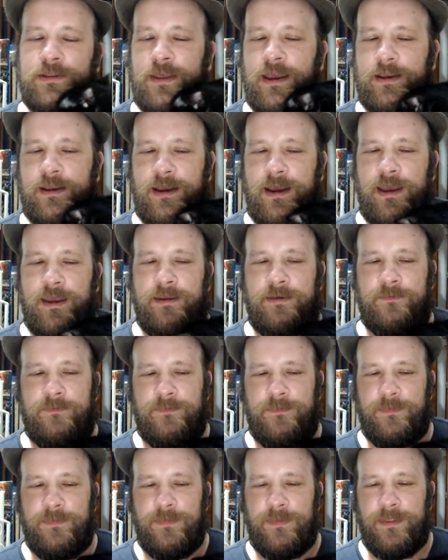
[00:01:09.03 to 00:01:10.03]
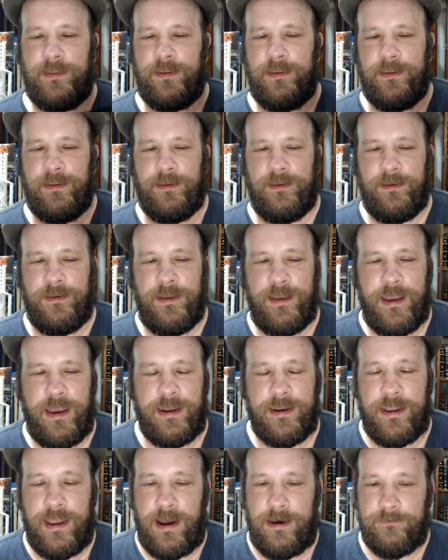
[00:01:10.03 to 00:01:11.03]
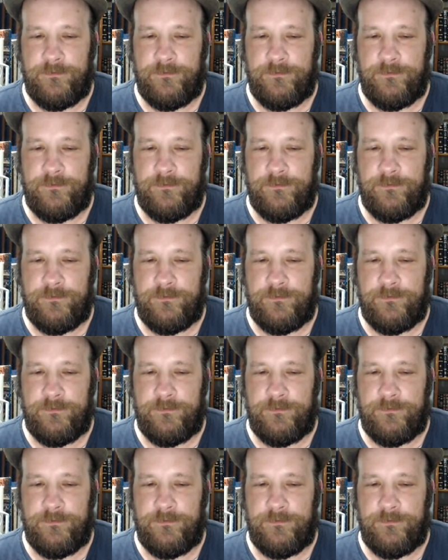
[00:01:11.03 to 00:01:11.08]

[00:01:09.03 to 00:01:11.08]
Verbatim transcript: that guy. Anyhow,